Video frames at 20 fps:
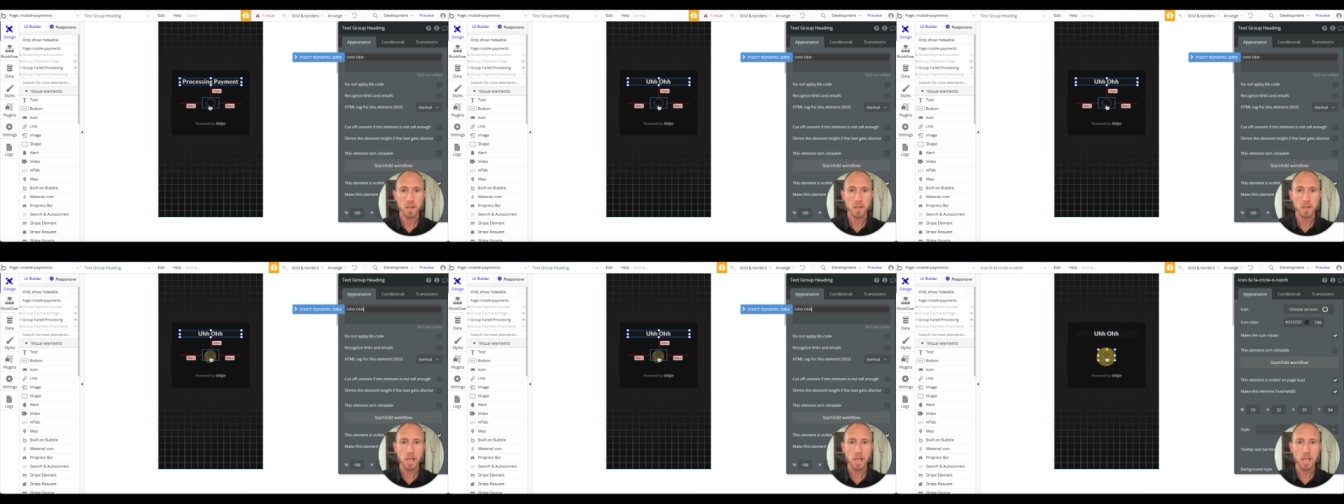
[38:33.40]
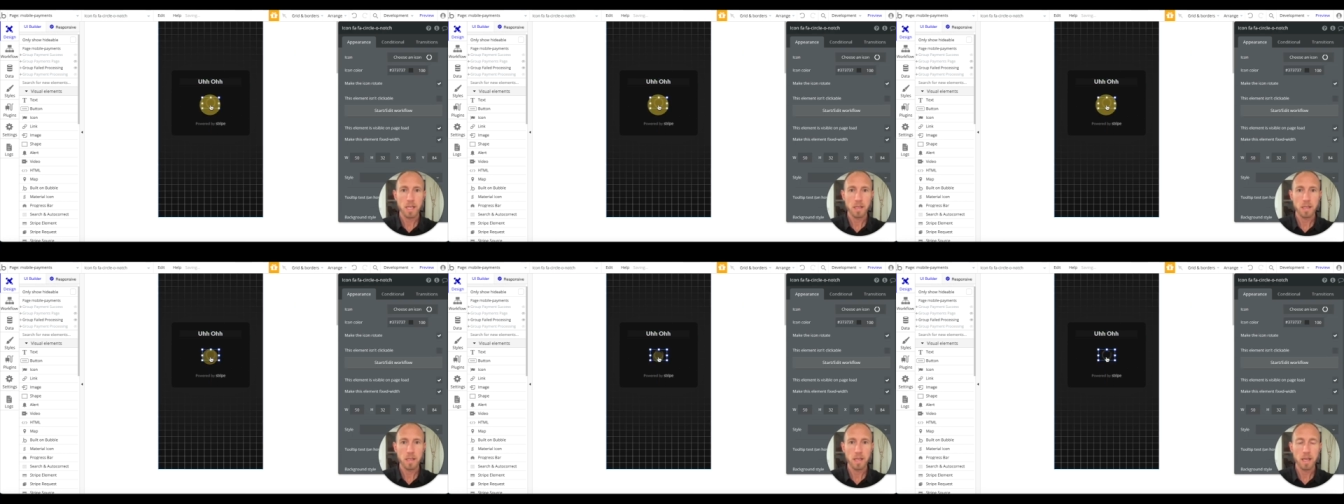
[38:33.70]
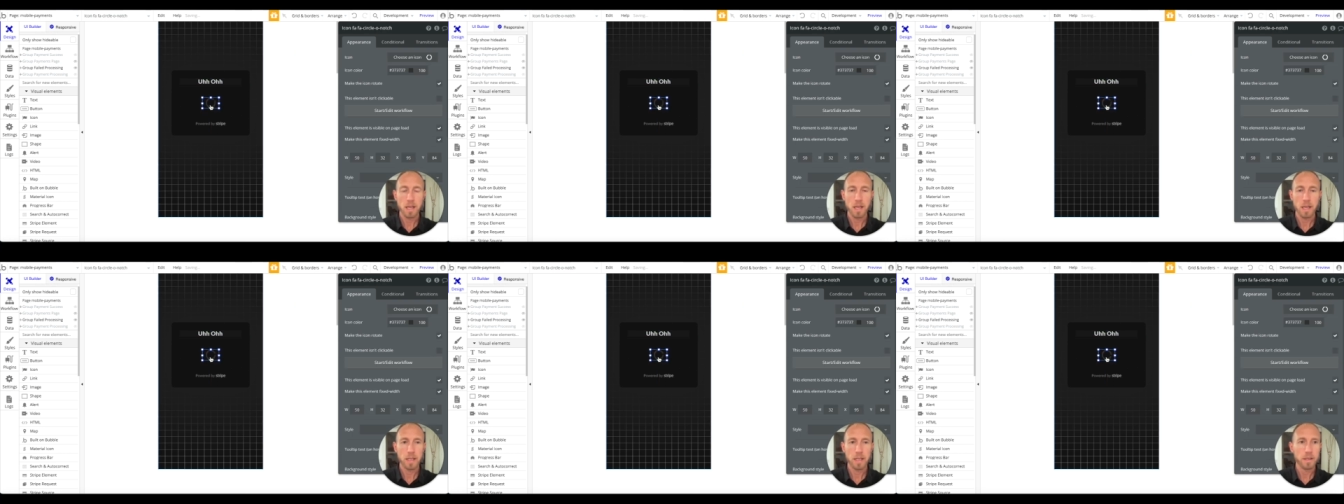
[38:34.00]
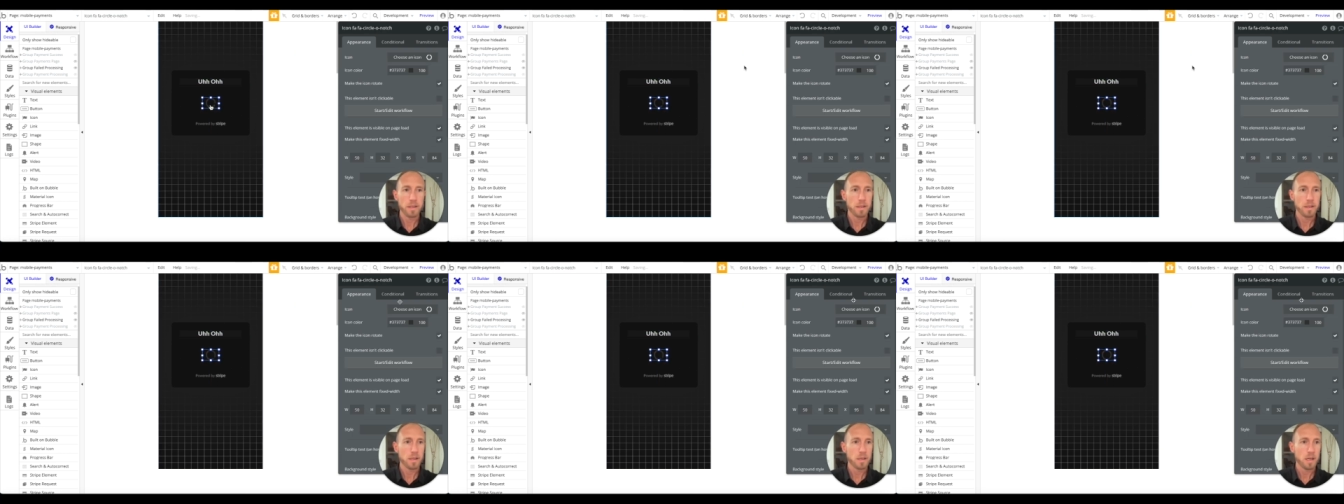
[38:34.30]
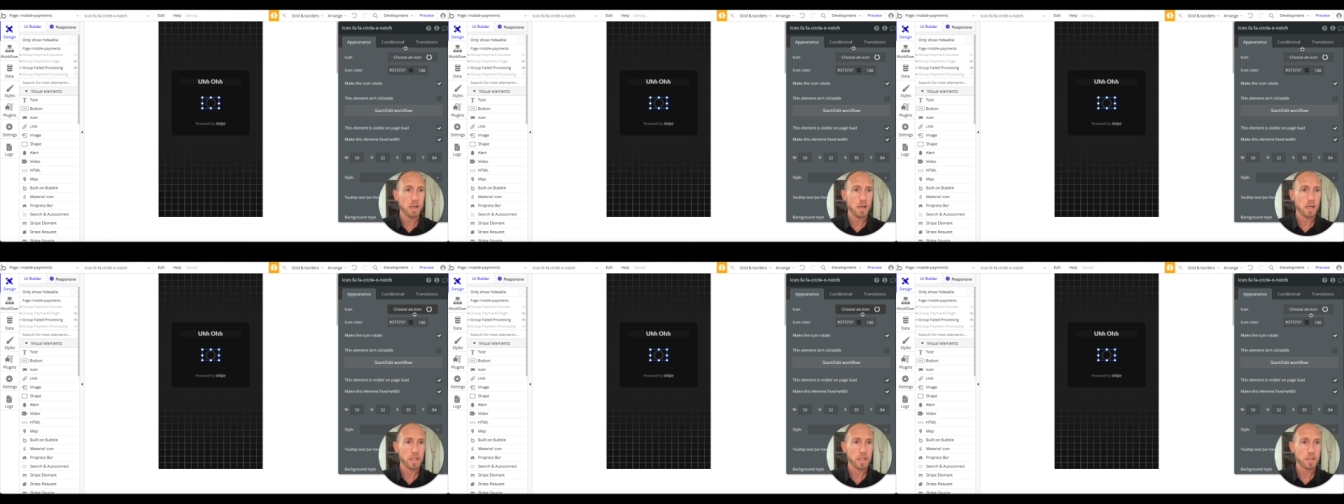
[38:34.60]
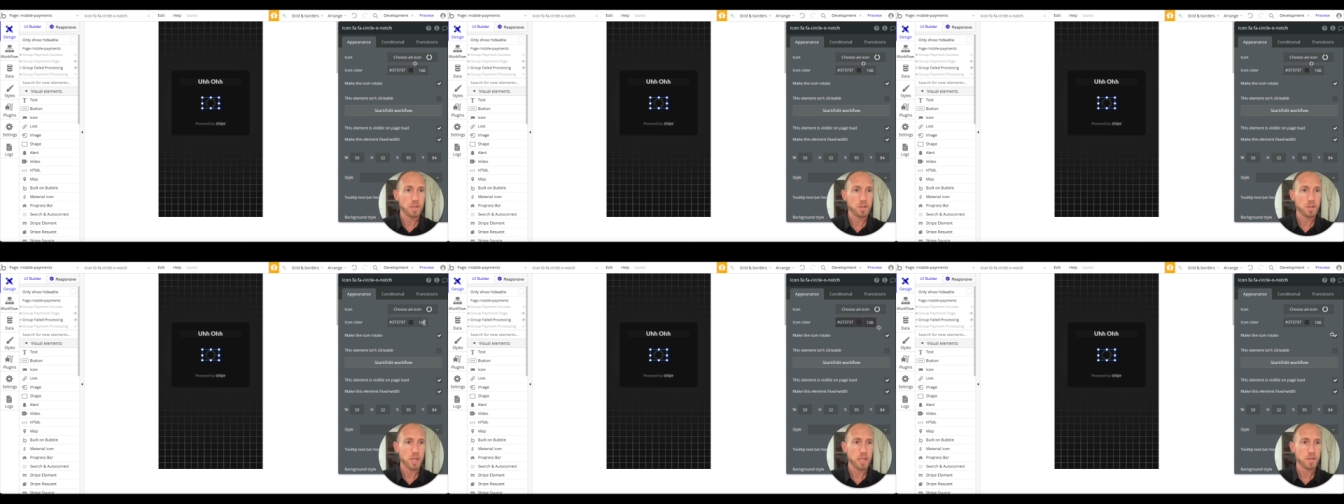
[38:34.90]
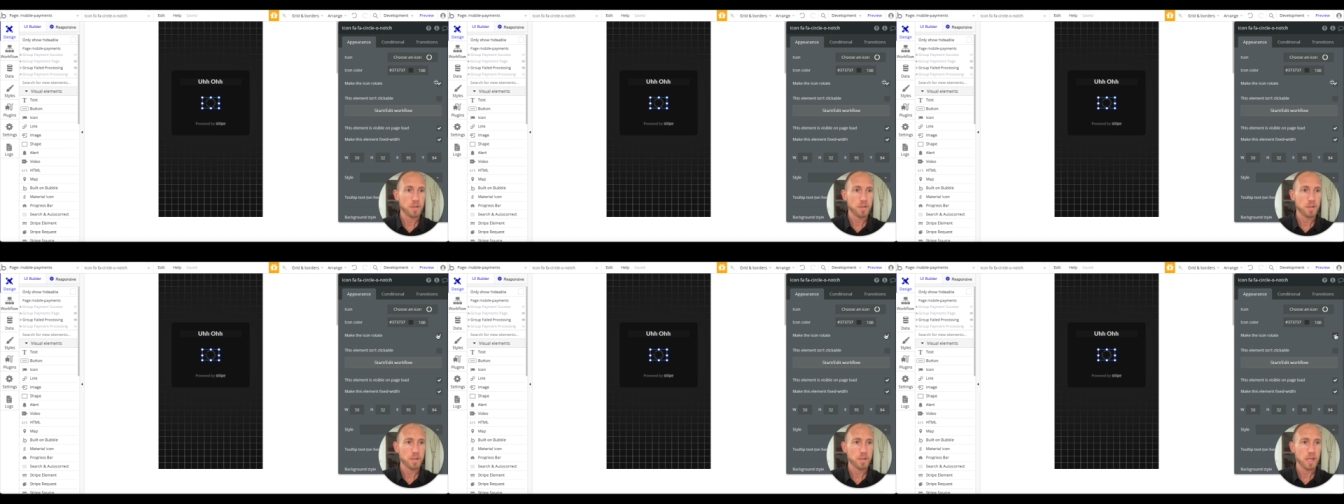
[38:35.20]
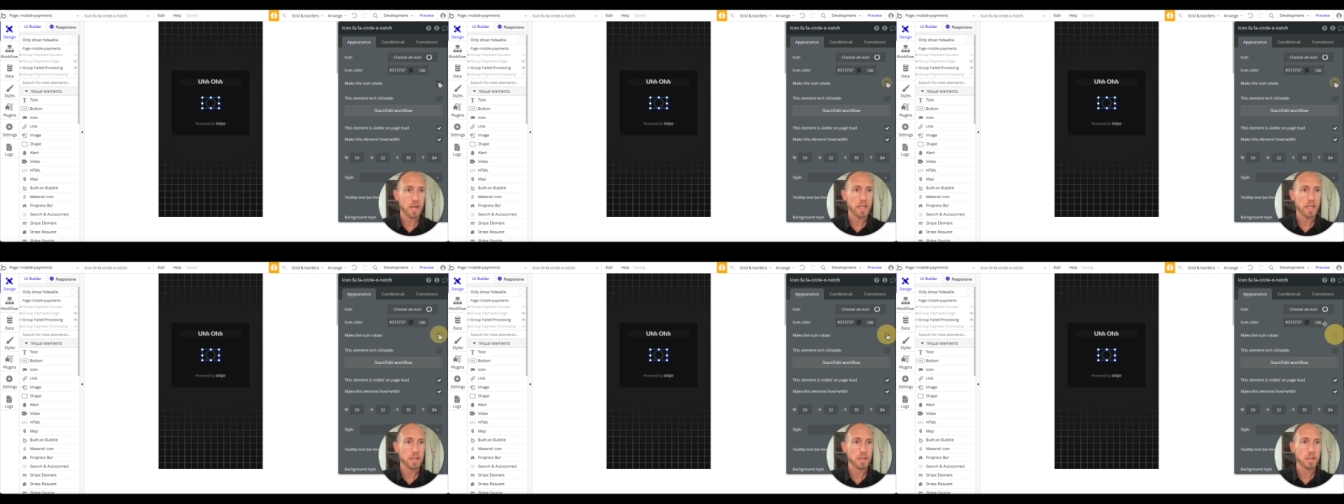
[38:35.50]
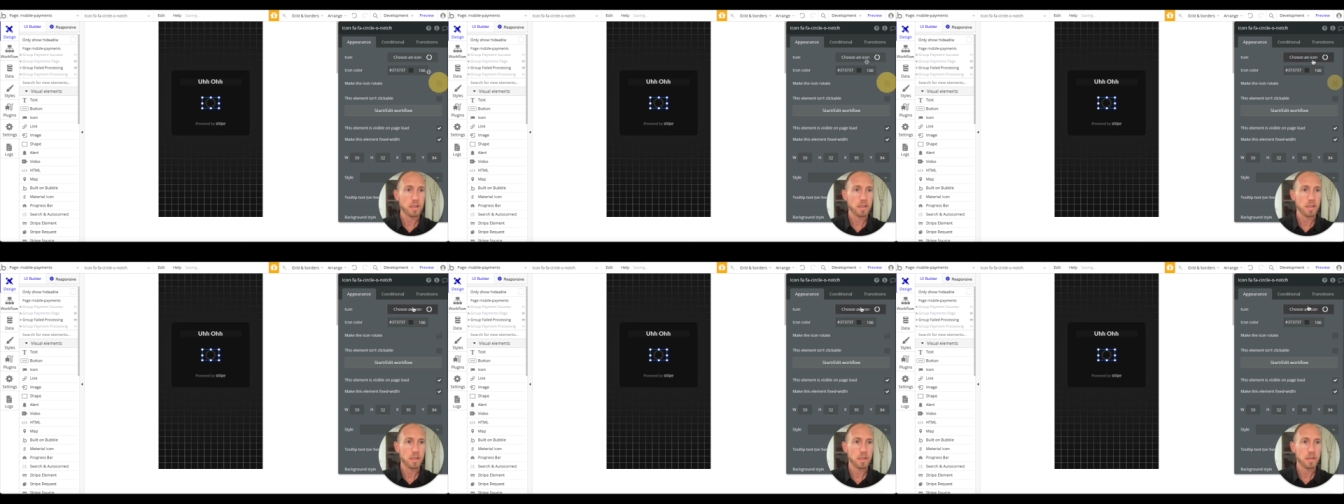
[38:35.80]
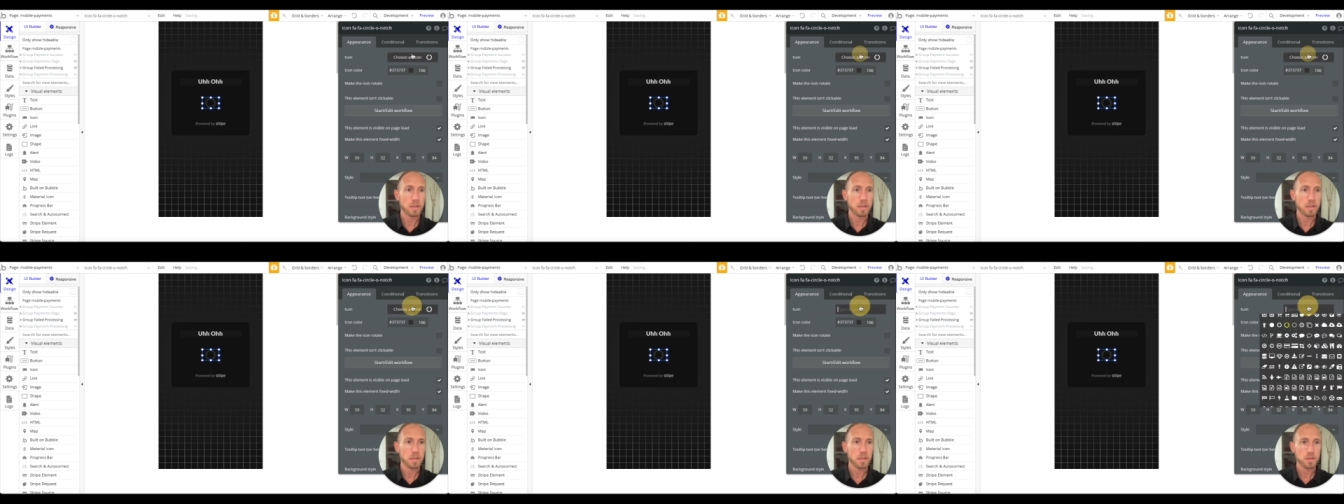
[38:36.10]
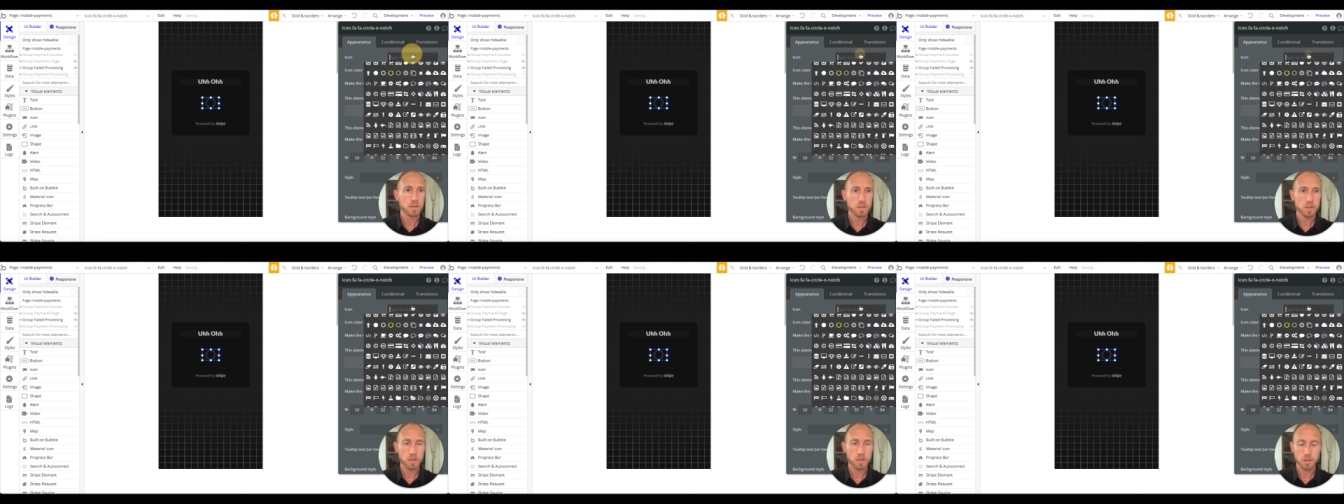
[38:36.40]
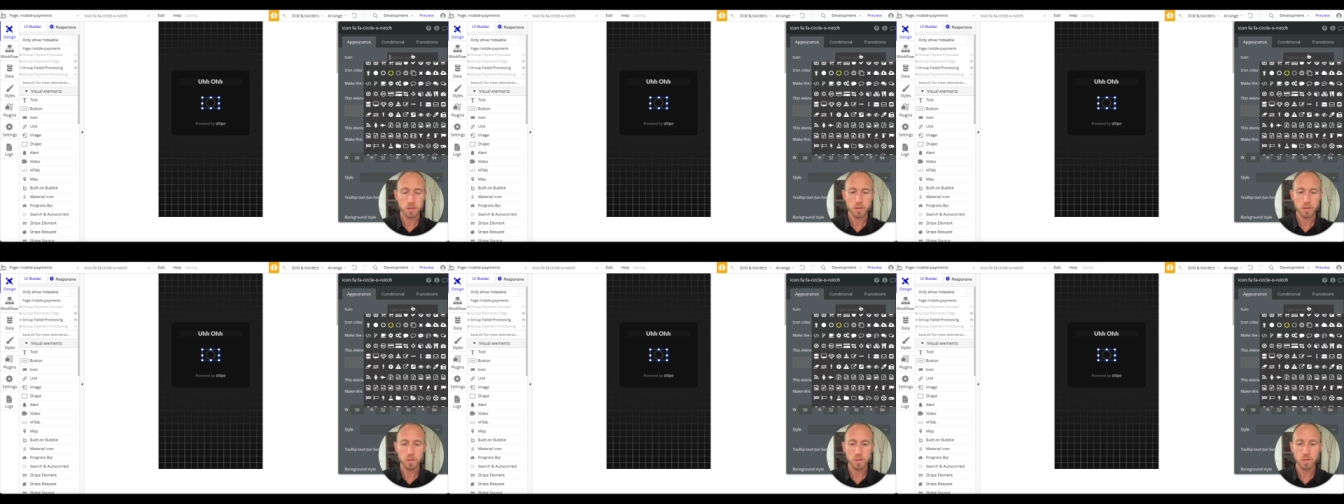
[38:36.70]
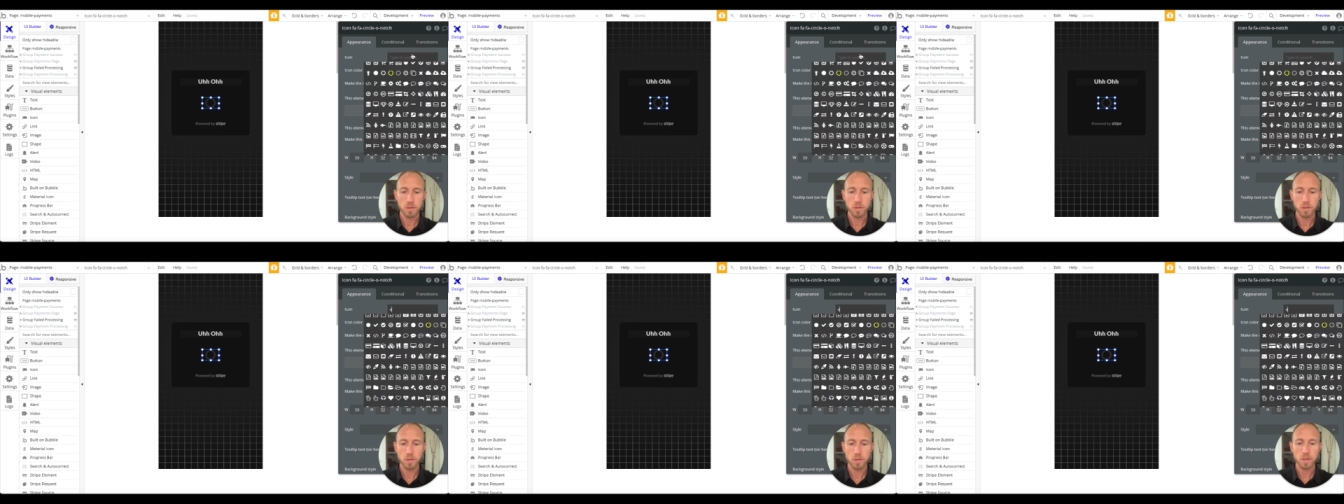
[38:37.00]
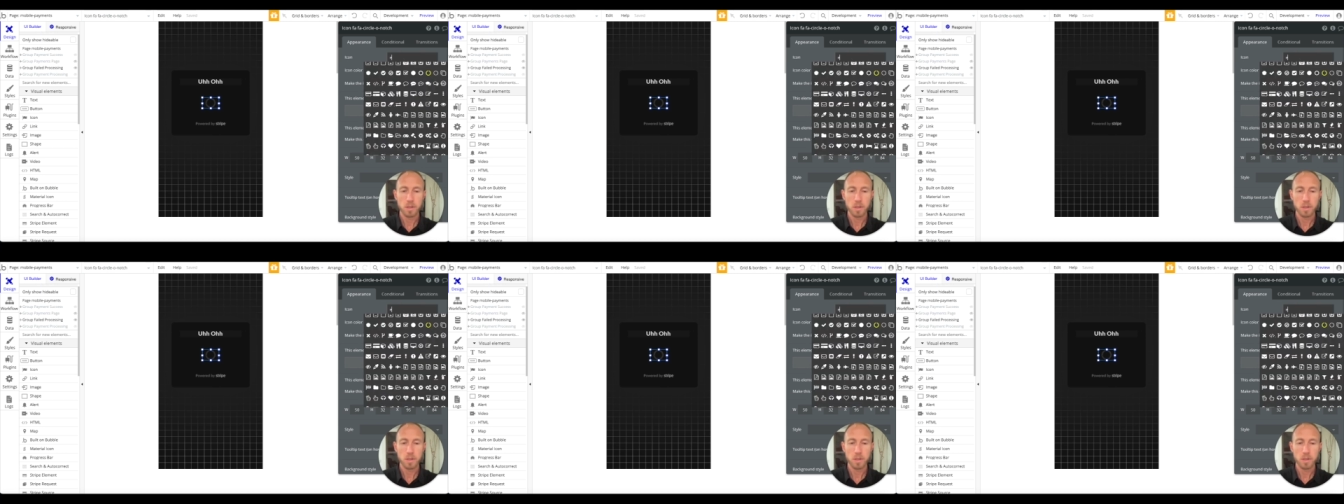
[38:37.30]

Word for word: And then I'm going to change this icon to